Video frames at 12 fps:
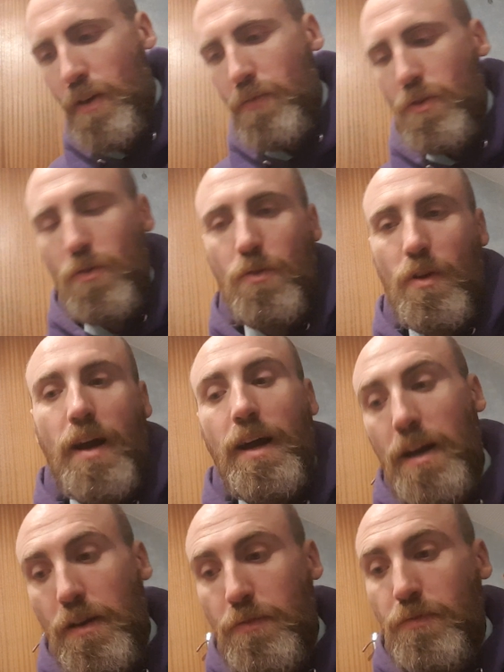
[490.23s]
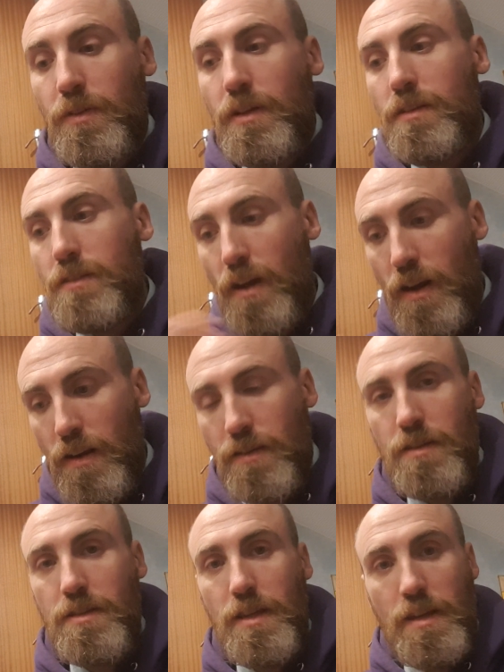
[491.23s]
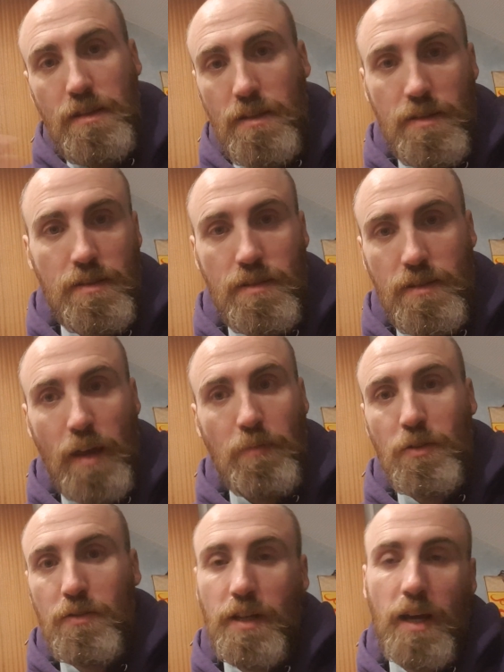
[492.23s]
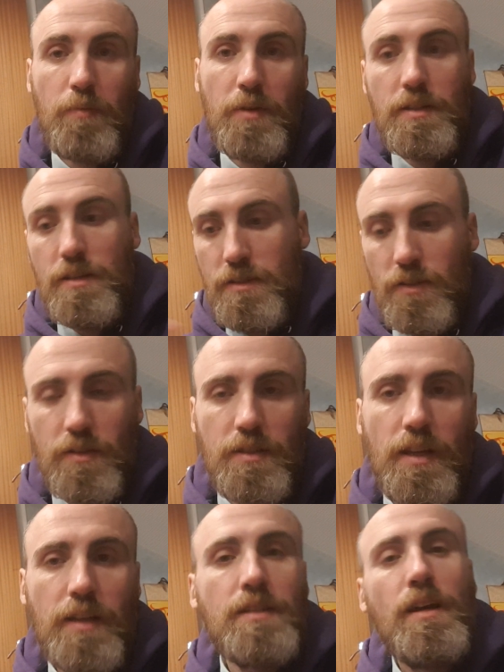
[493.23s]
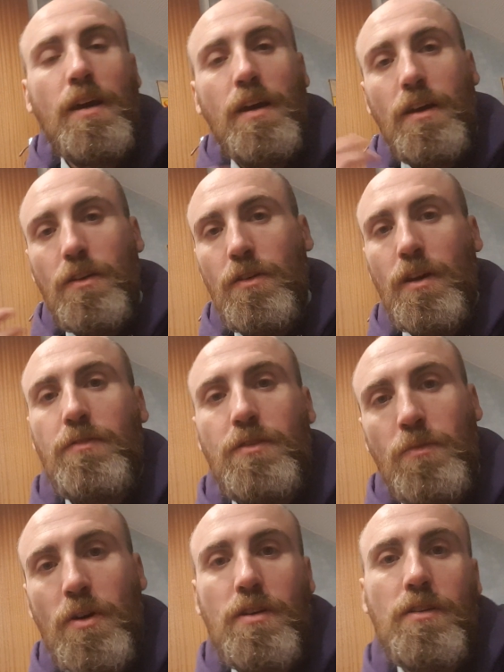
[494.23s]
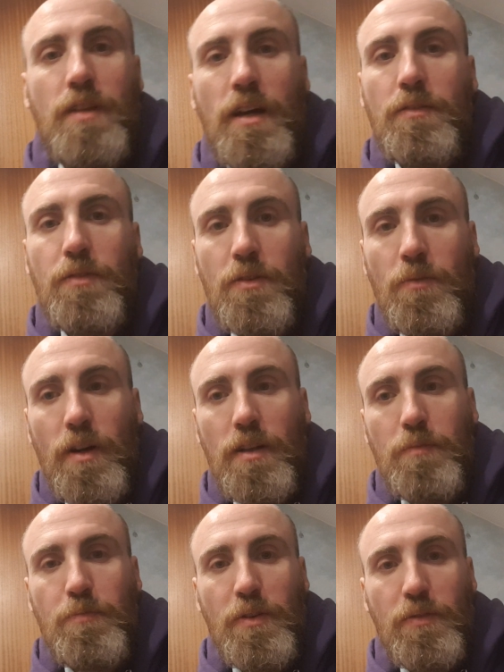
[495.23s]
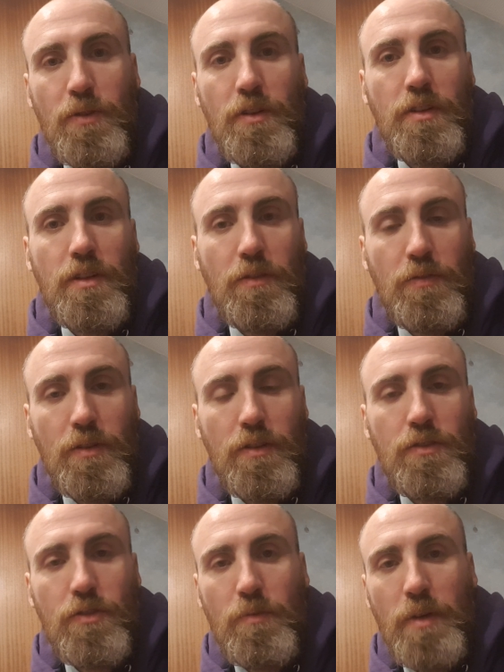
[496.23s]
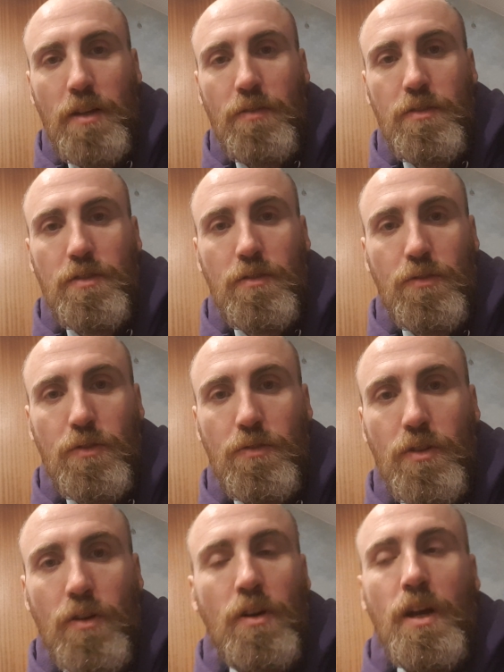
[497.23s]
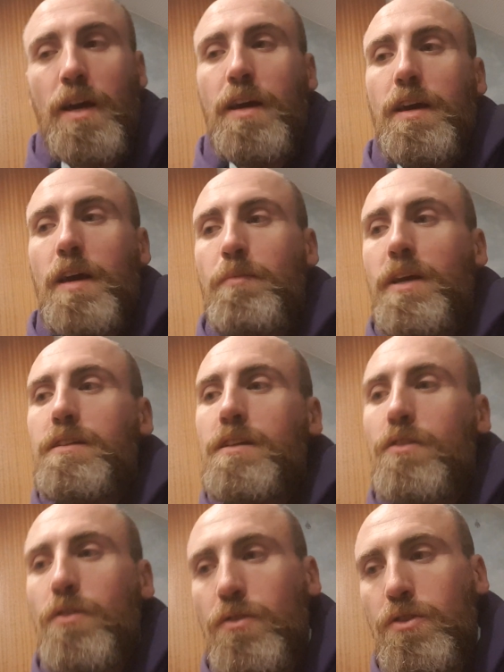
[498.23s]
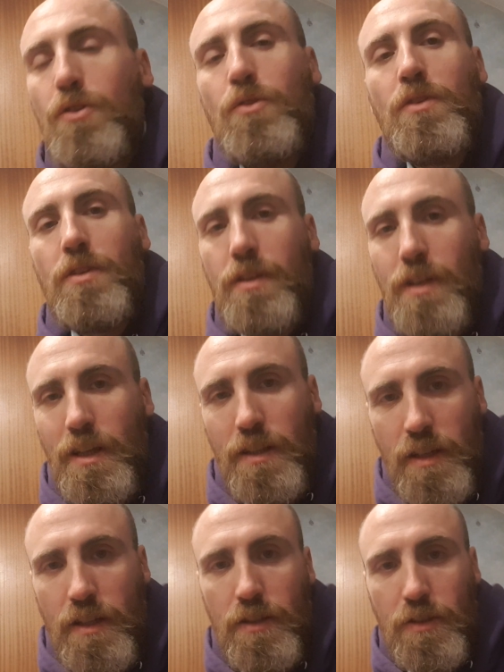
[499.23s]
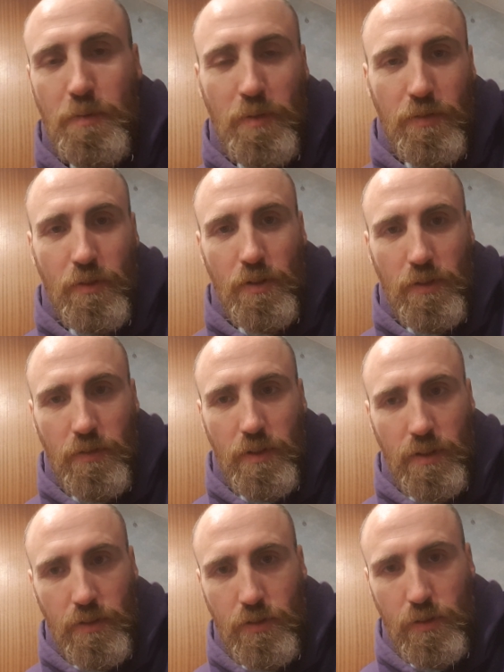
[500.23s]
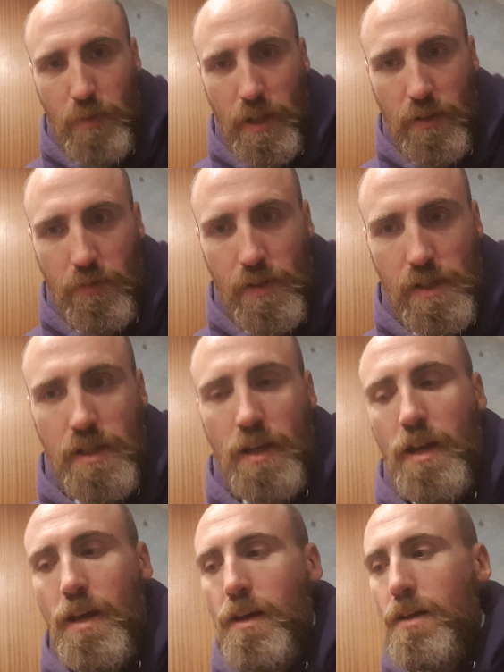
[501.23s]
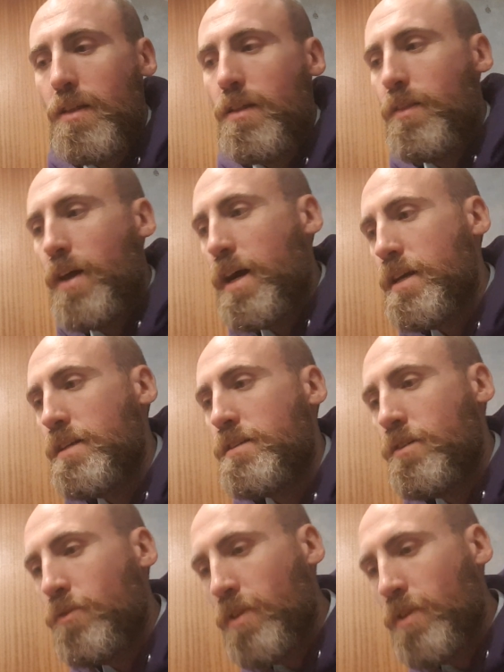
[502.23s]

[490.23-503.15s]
you have heart disease and type 2 diabetes and all these things, you have to work on that for a while before you're going to feel the true benefits of going raw. It may take you 2 or 3 years before you feel the true benefits. That is the